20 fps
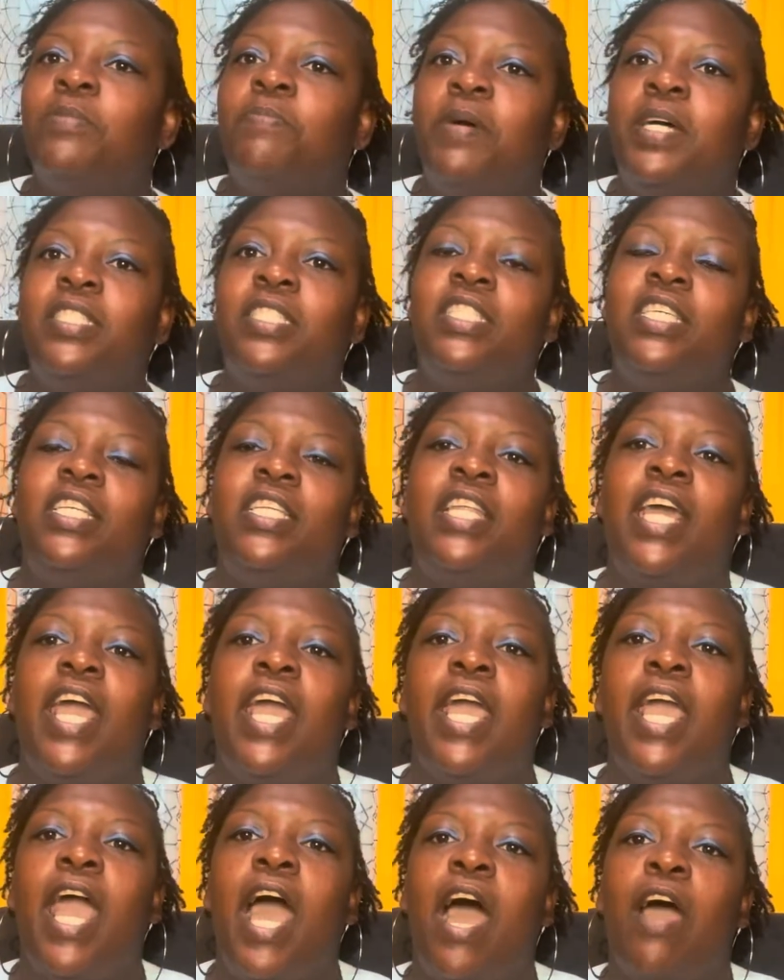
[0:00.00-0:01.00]
But
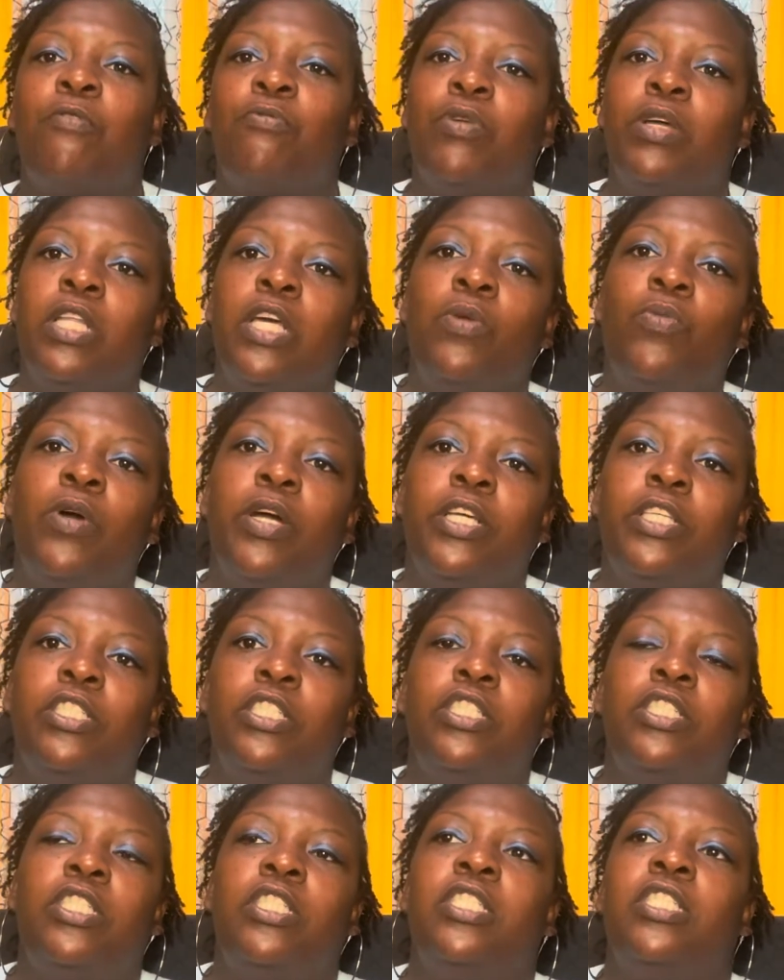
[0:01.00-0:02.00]
today I really wanted to
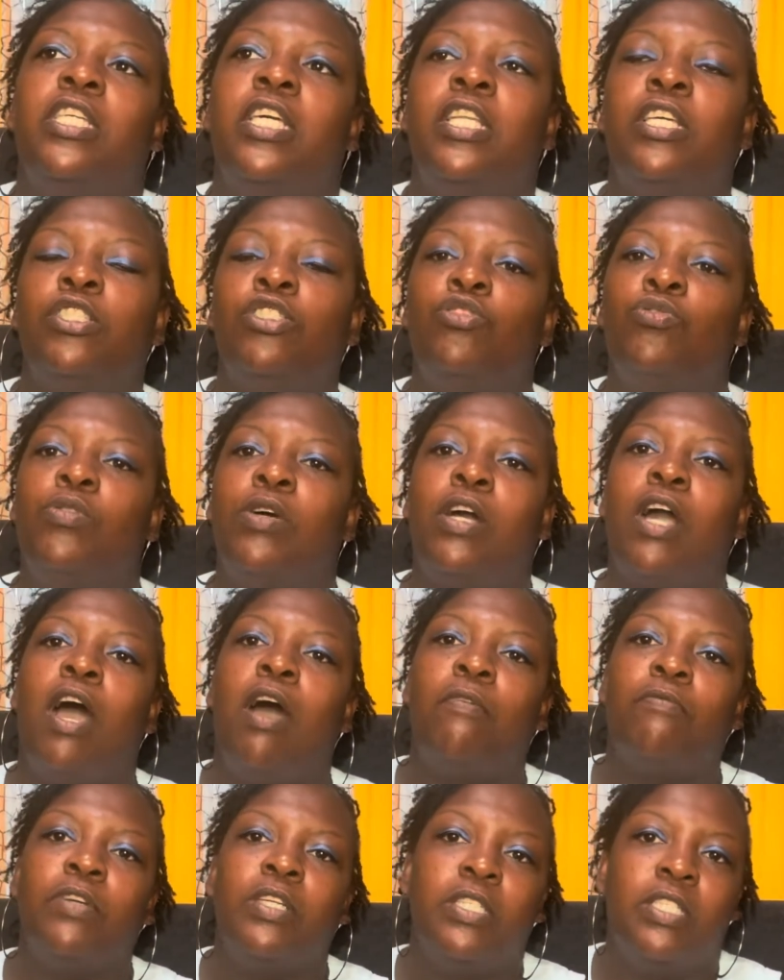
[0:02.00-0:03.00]
just get into a
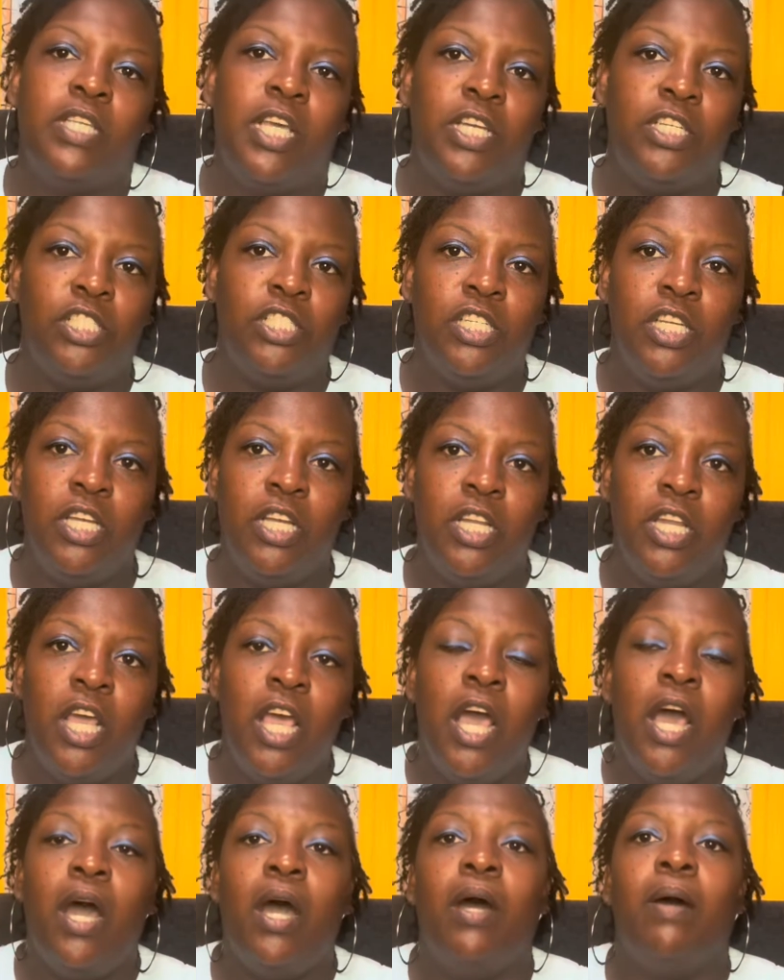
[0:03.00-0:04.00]
conversation
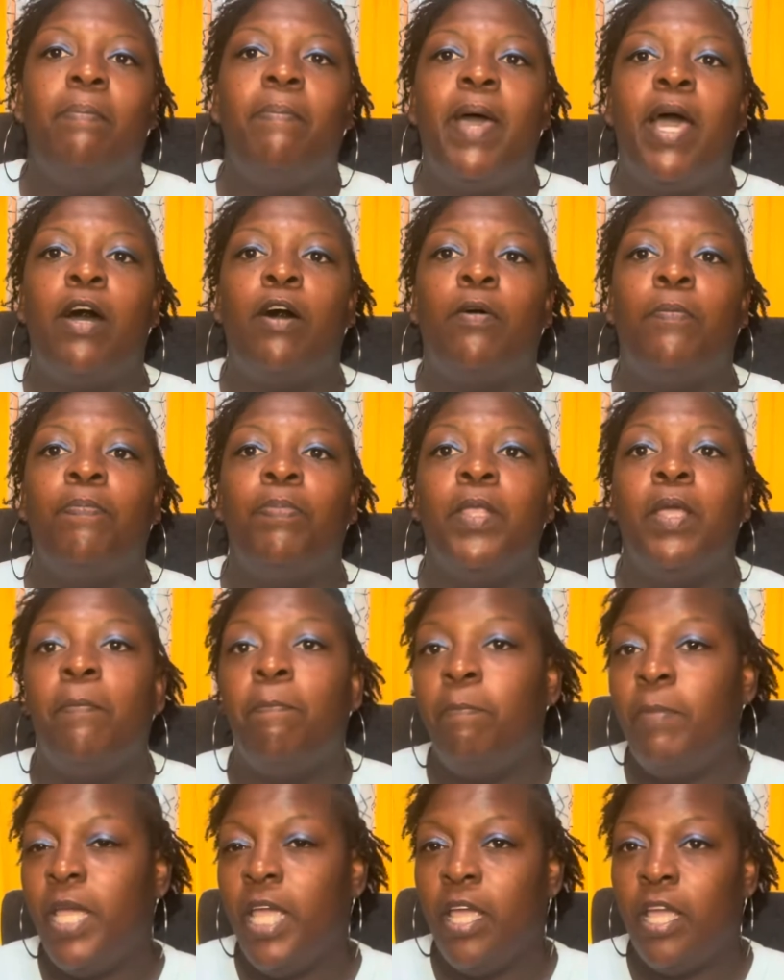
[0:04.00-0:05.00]
about
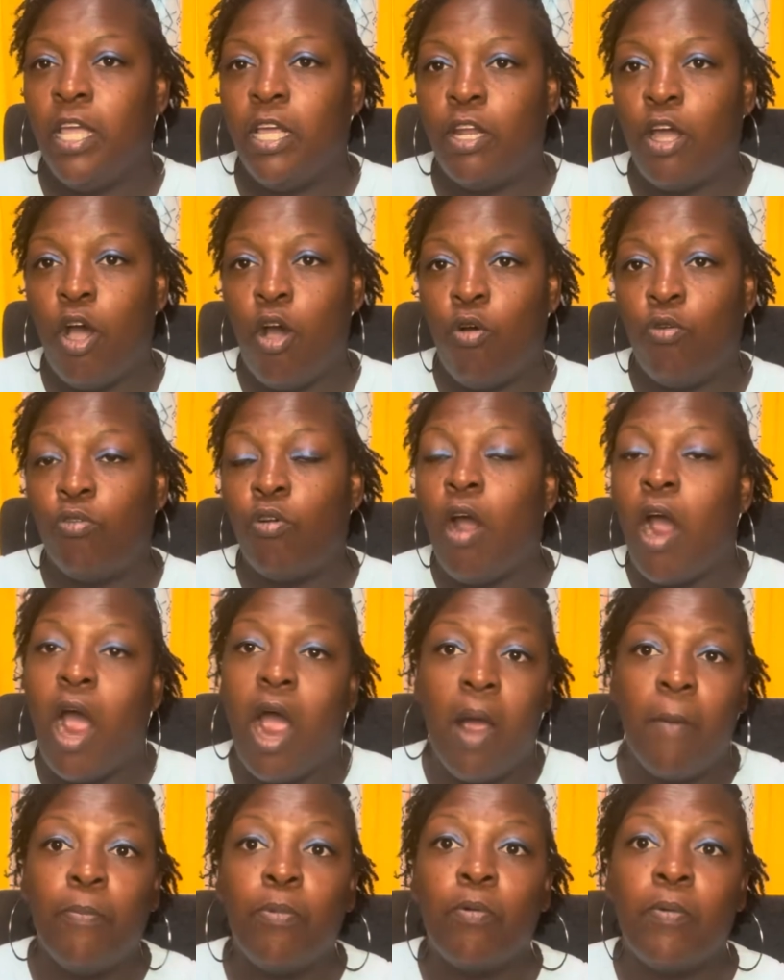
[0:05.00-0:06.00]
being an
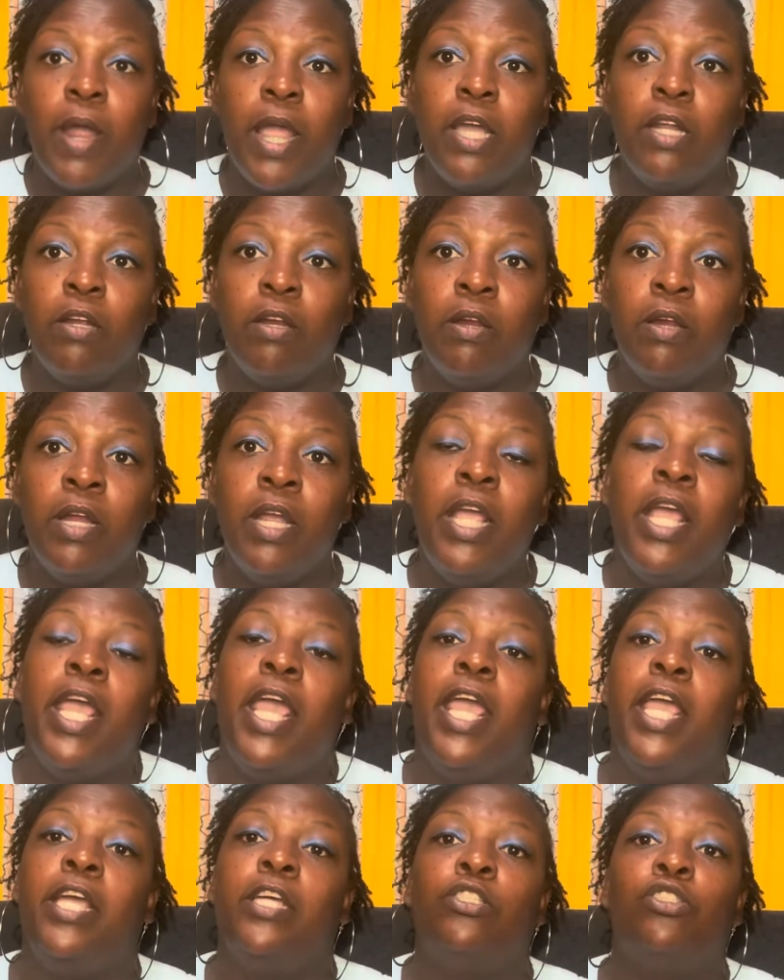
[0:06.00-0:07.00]
owner-operator
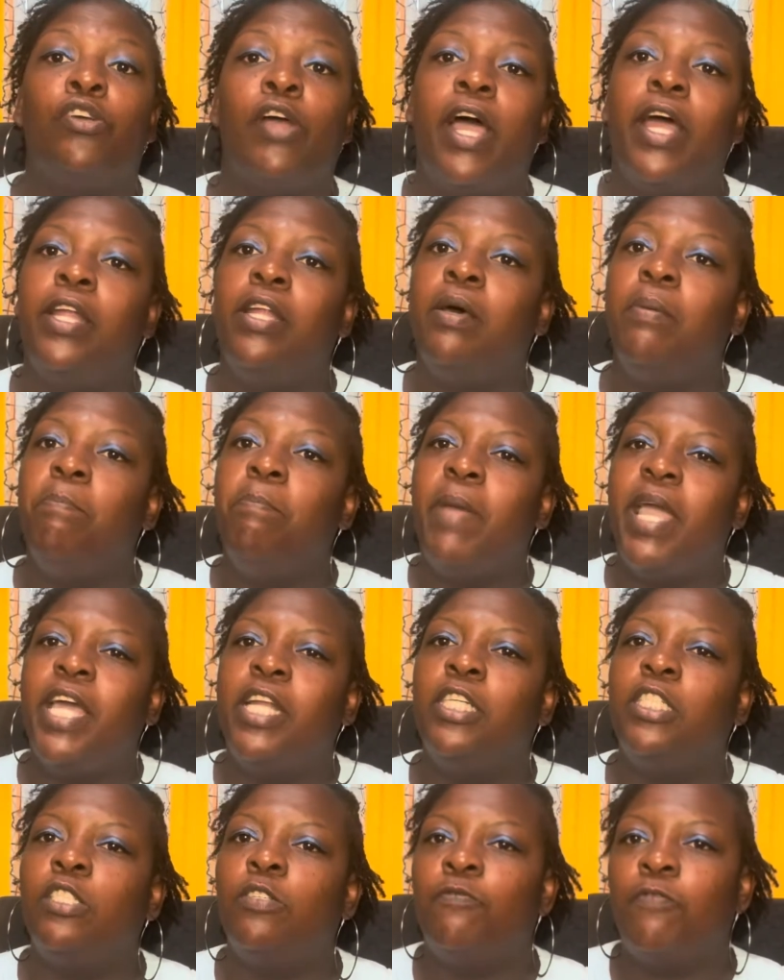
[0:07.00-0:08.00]
and trying to
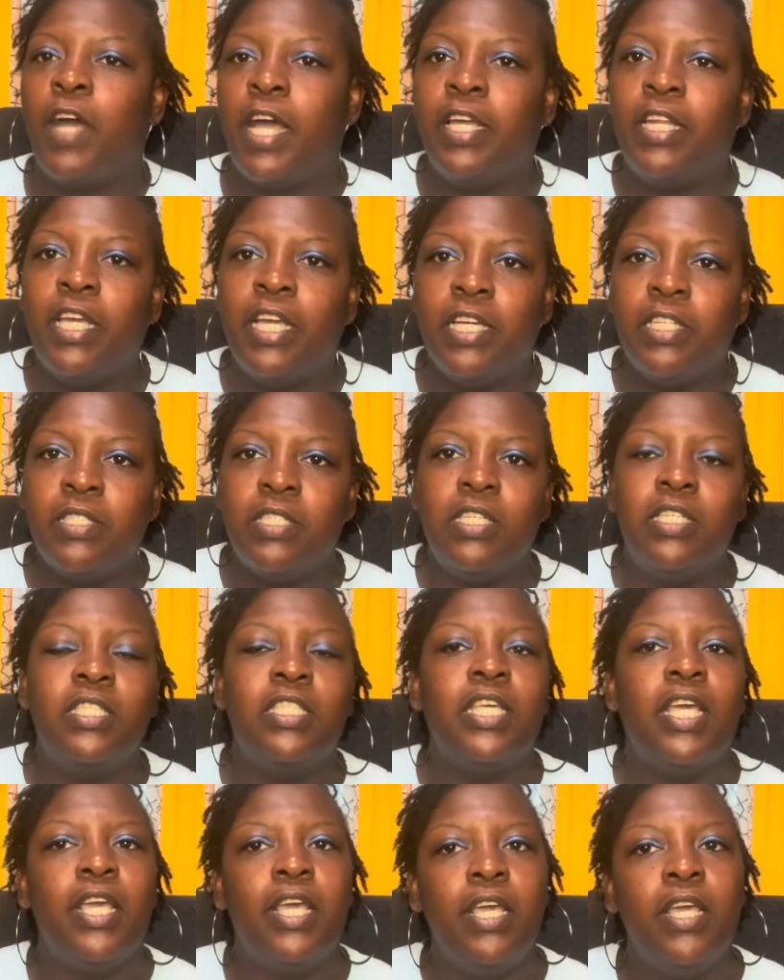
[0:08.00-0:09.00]
manage finances
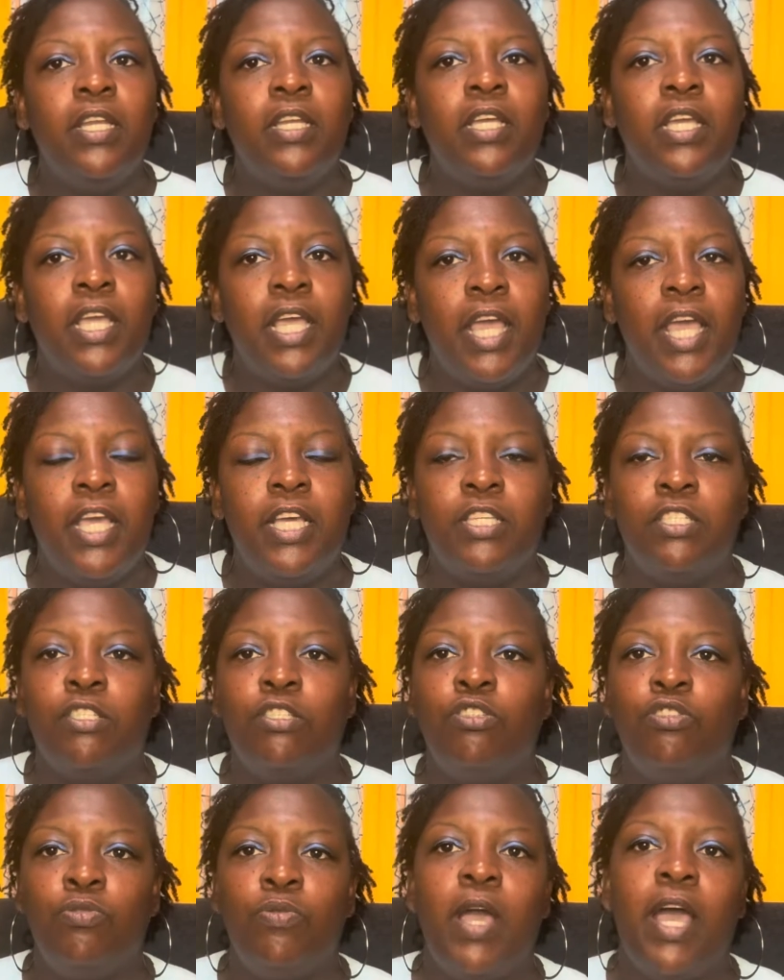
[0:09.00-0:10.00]
in case
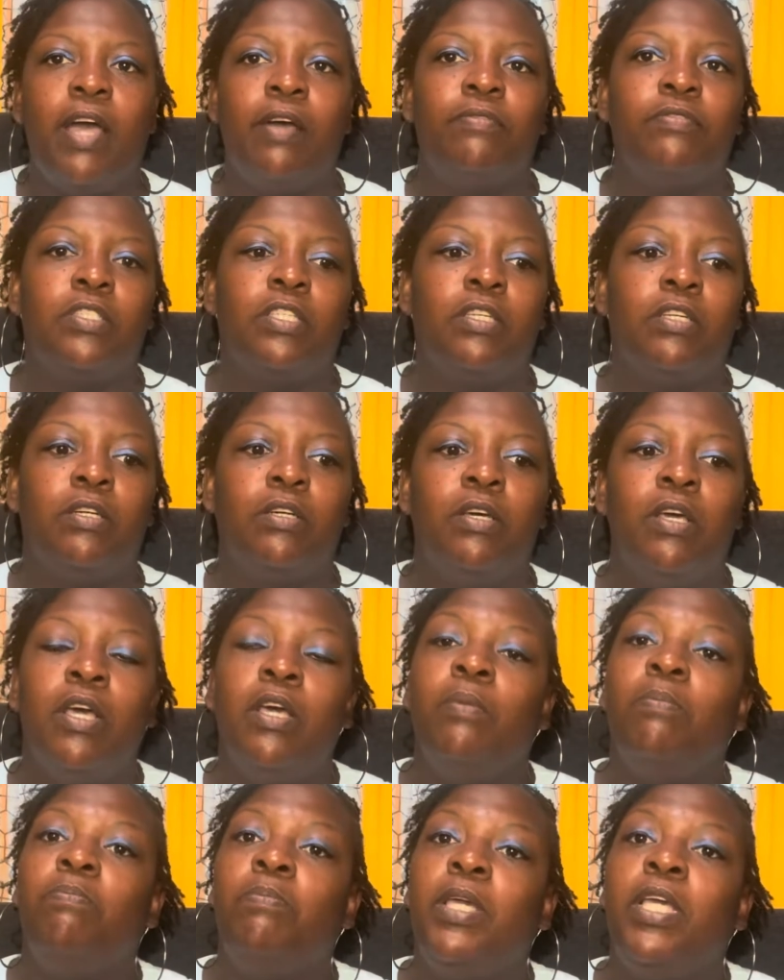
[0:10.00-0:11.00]
you have to
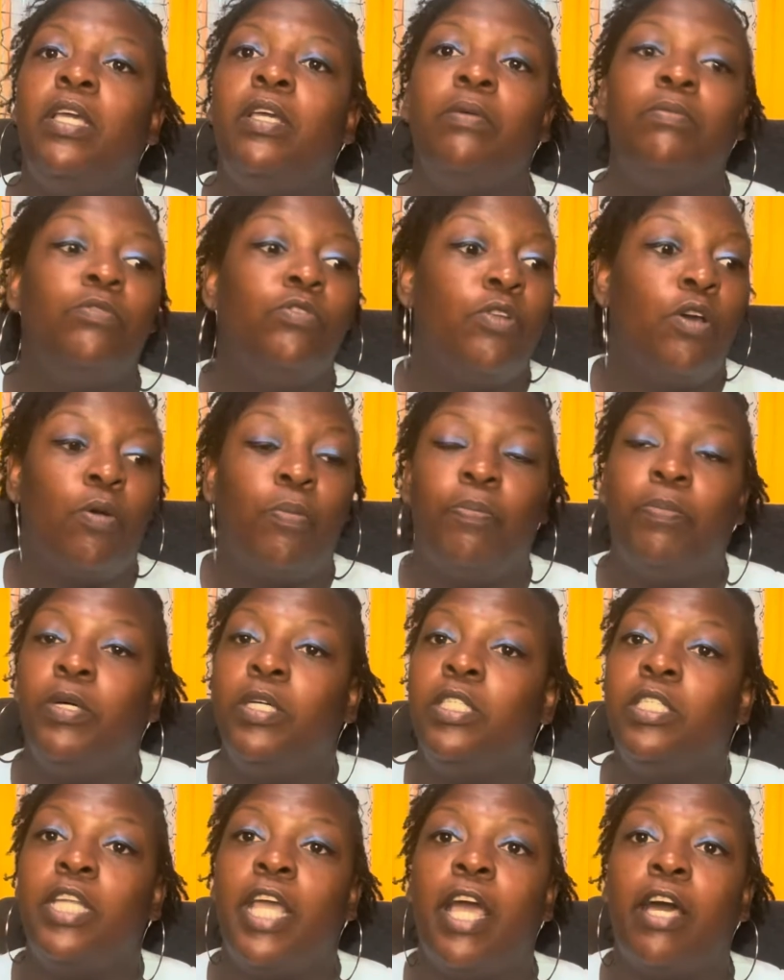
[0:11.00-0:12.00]
be,
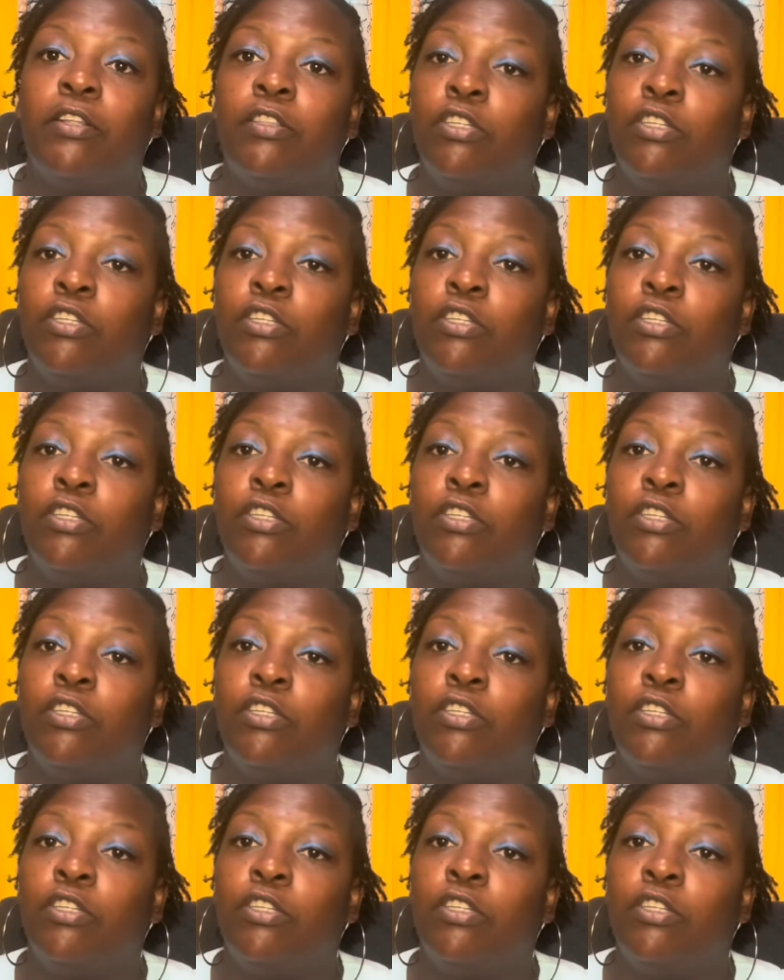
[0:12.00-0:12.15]
put down.